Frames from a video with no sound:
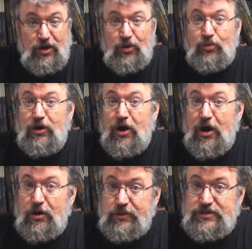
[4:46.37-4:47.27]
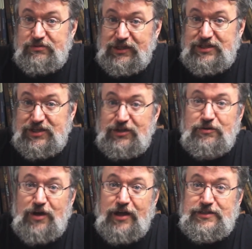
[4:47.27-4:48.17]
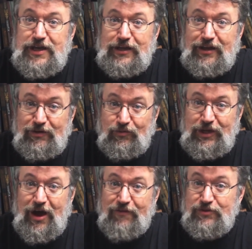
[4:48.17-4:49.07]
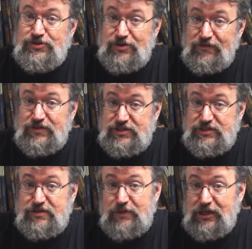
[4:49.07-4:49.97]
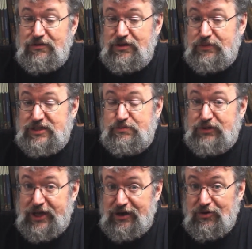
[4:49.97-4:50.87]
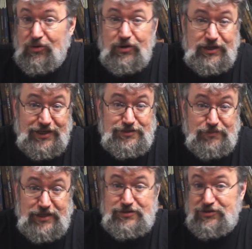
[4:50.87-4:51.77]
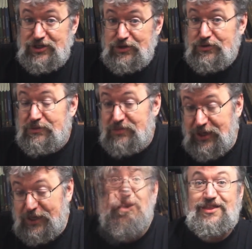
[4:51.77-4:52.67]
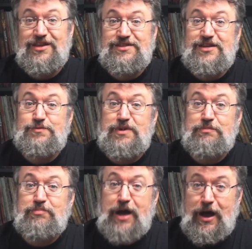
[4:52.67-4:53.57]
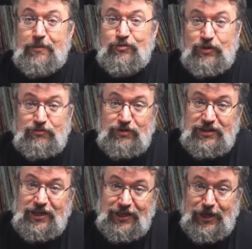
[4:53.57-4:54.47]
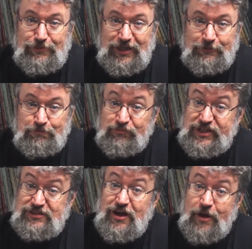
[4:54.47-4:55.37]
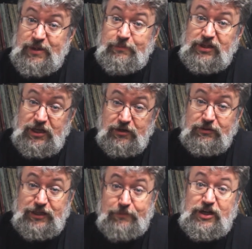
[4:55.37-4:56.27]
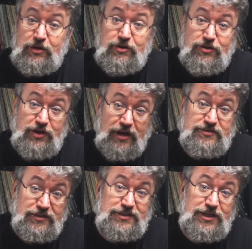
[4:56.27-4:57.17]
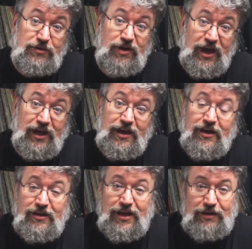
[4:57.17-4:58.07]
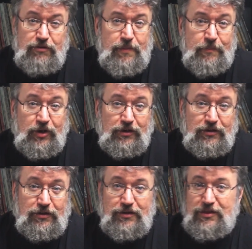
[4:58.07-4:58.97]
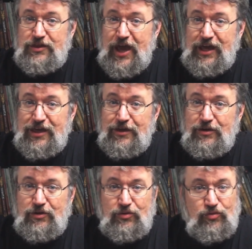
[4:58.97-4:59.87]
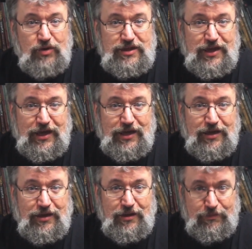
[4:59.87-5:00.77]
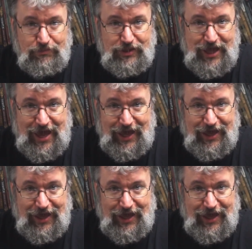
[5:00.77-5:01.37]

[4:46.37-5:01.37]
We're always releasing new content, and we offer services to make you the best player or dungeon master that you can be. This has been Bob with Rethink Gaming. Please comment below and let me know your thoughts on TOA. And remember, think Rethink, play.